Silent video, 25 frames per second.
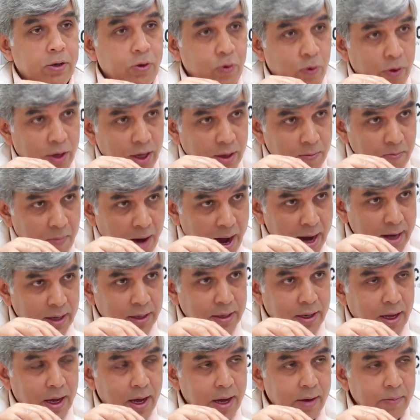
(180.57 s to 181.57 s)
during my
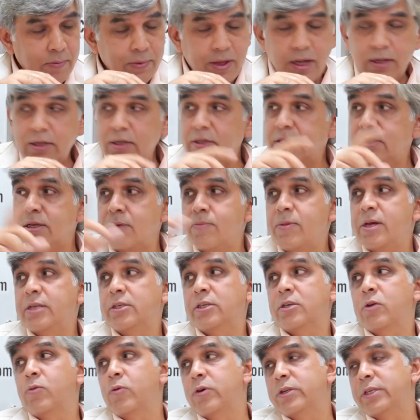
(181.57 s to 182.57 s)
time that the
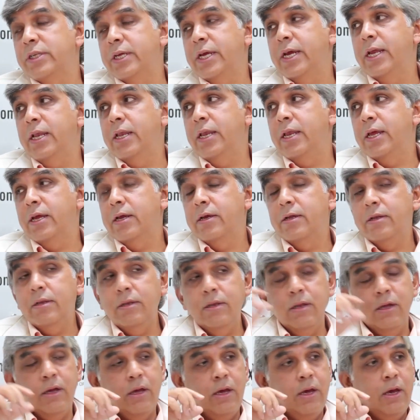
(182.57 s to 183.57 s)
semester was
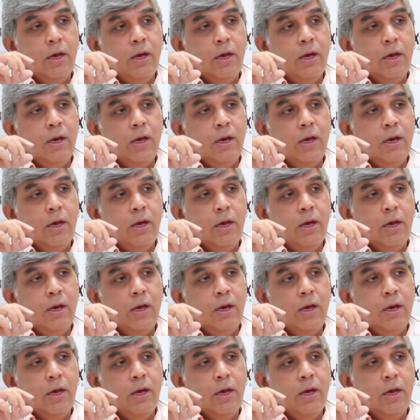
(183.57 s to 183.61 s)
illegal